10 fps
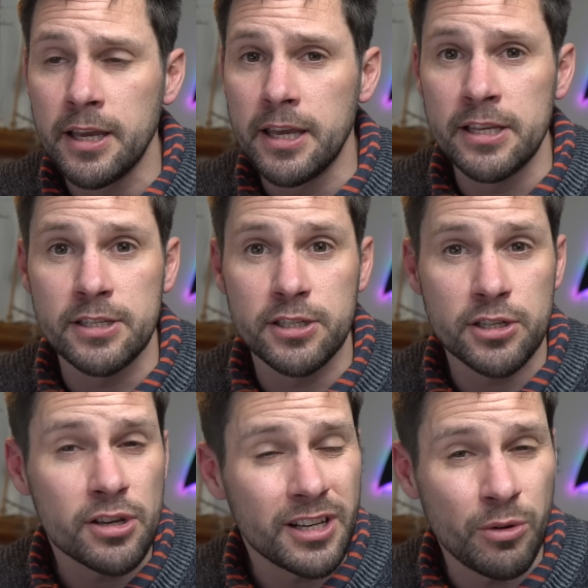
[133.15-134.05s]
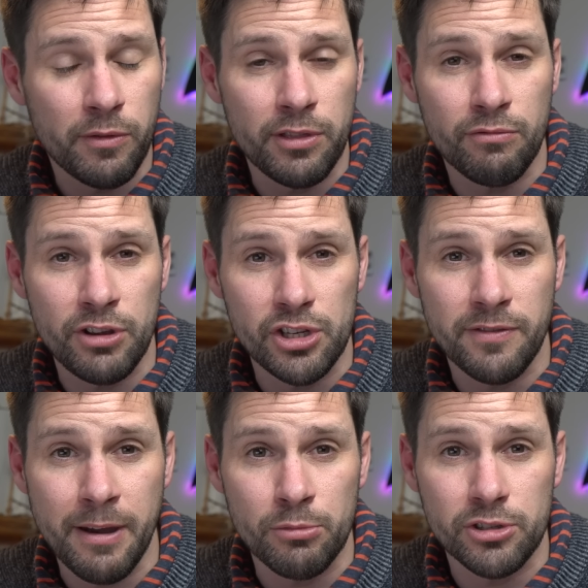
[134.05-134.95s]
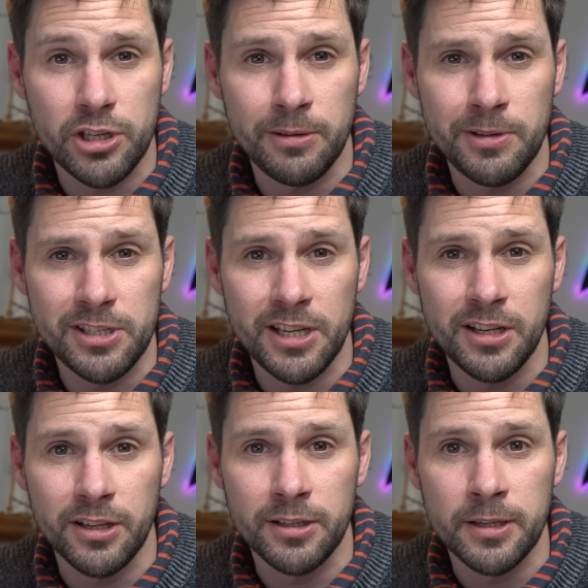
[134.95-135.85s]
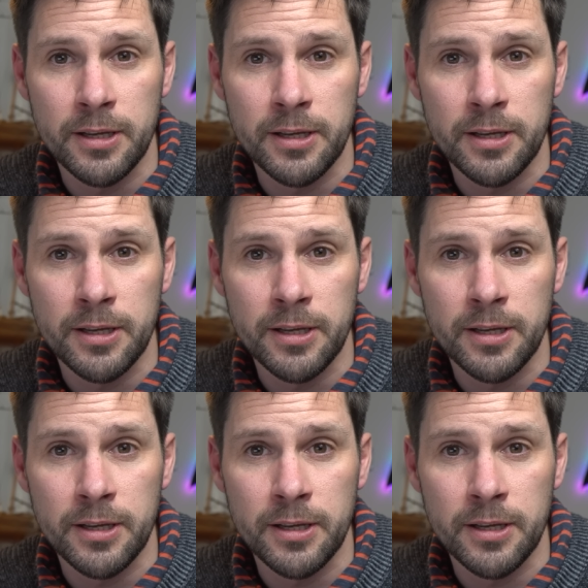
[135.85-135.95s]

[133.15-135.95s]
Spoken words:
is certainly within the reach of Emirates Team New Zealand,